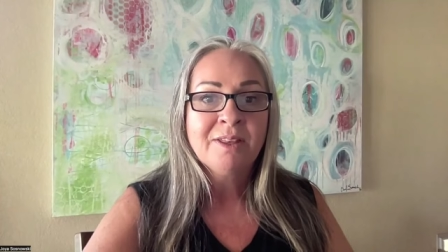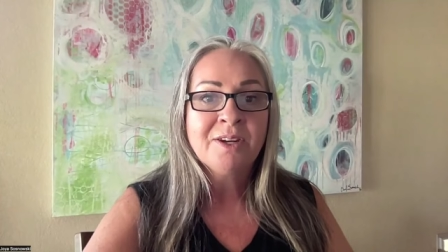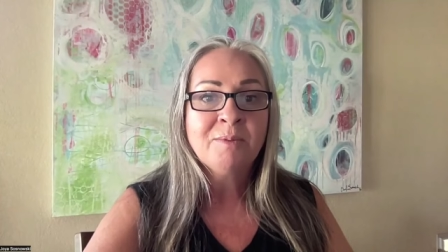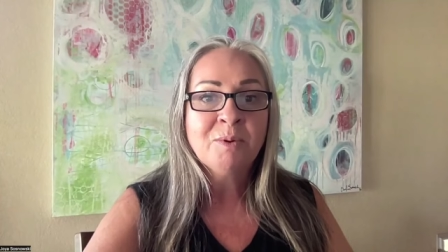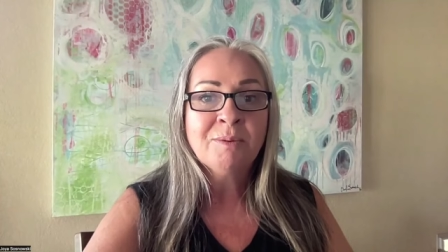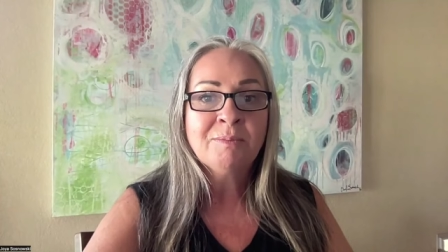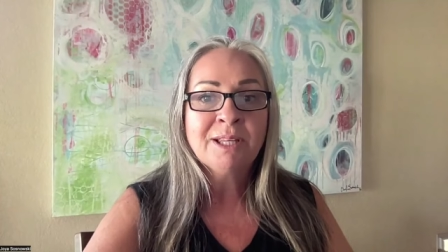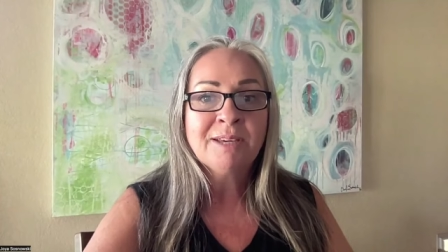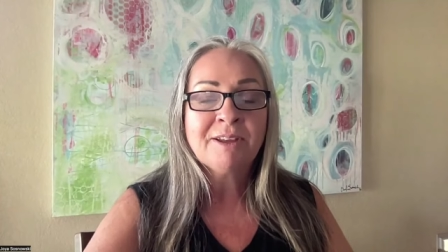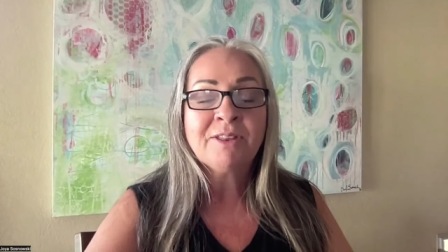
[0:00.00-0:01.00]
The number one
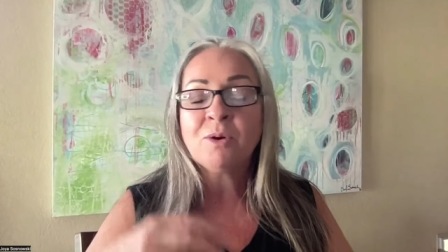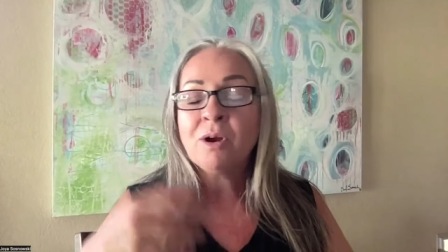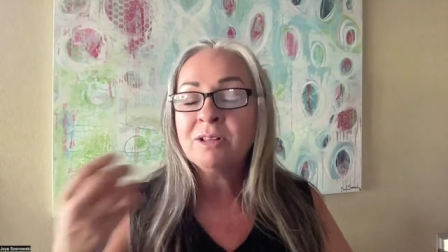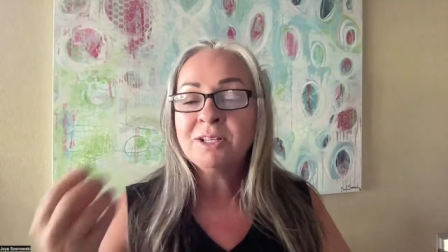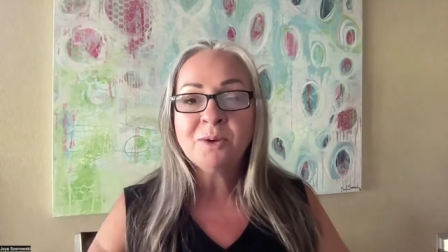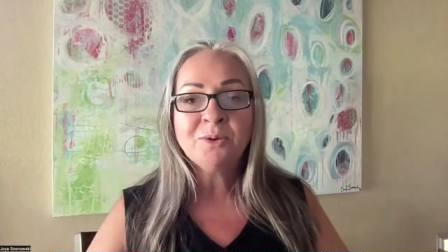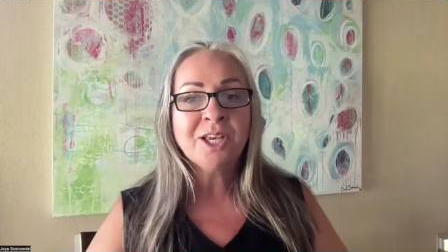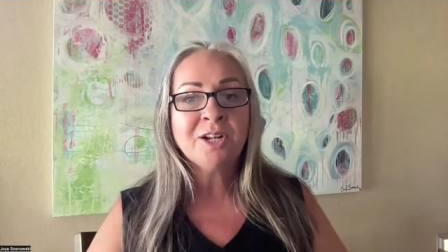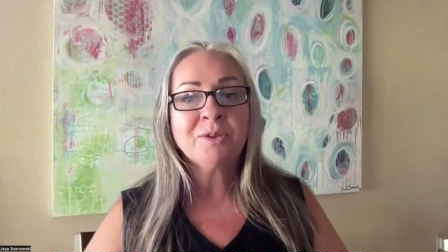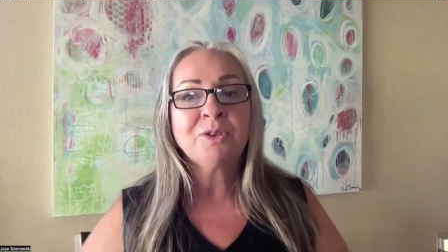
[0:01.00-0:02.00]
belief, and they're all
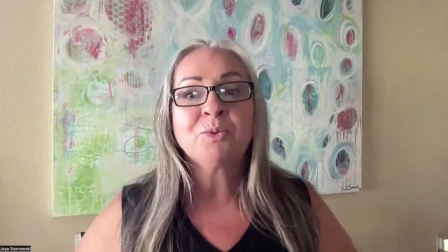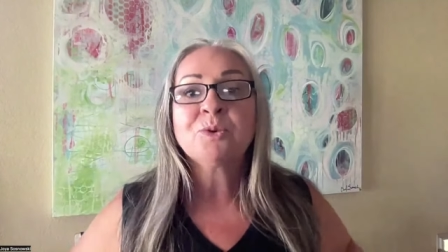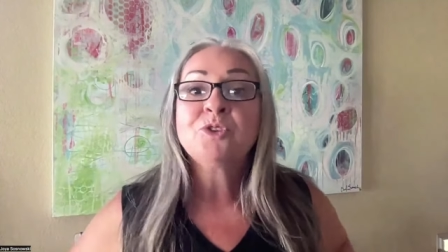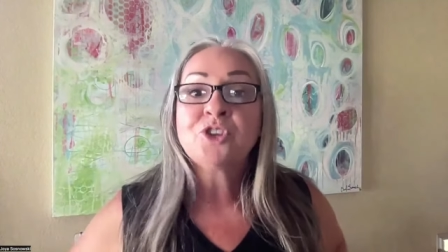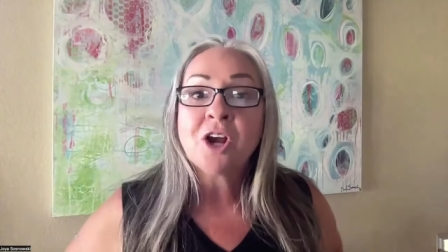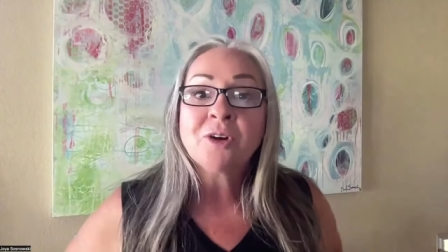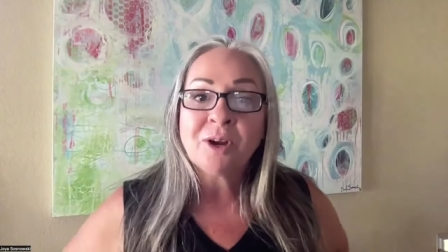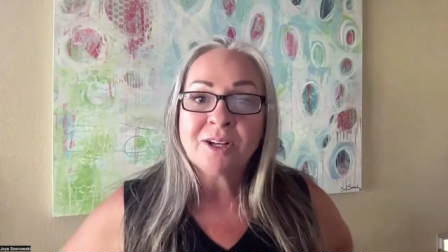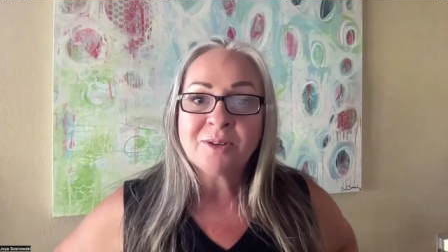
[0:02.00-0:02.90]
associated with the root chakra.